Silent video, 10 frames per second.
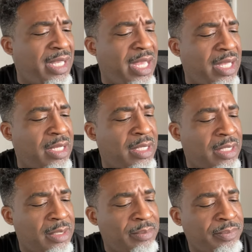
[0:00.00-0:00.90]

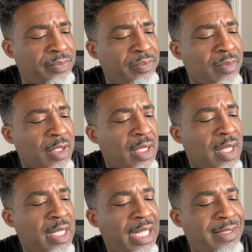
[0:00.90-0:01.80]

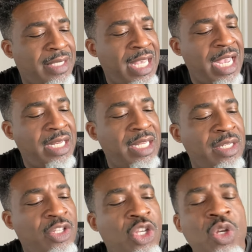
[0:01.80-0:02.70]
it's a
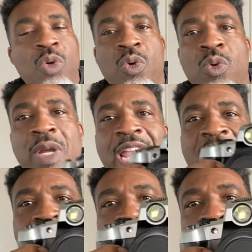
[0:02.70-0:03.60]
Canon
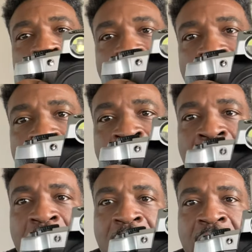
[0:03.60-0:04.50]
Q8200,
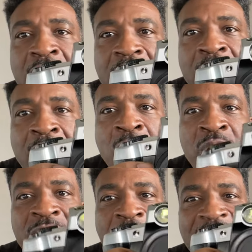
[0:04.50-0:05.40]
and
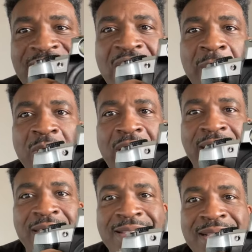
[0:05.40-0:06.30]
when you find a camera like
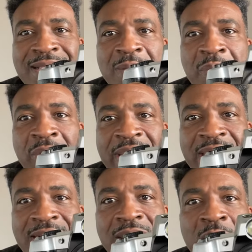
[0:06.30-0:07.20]
this that's
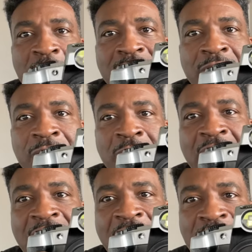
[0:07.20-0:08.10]
complete with the
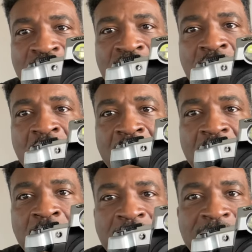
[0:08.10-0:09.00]
flash,
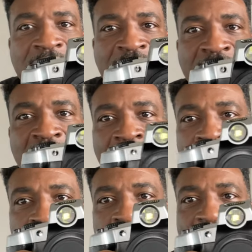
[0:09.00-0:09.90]
you know, this is actually covered
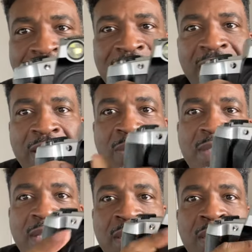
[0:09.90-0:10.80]
in plastic. You
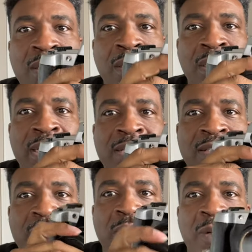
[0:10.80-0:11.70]
see the lens
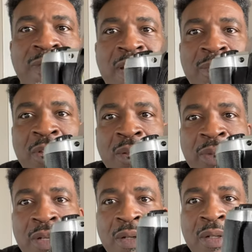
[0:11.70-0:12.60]
is a 35
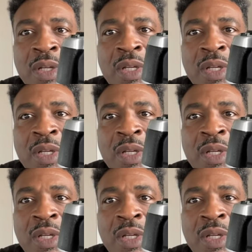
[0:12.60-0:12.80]
millimeter.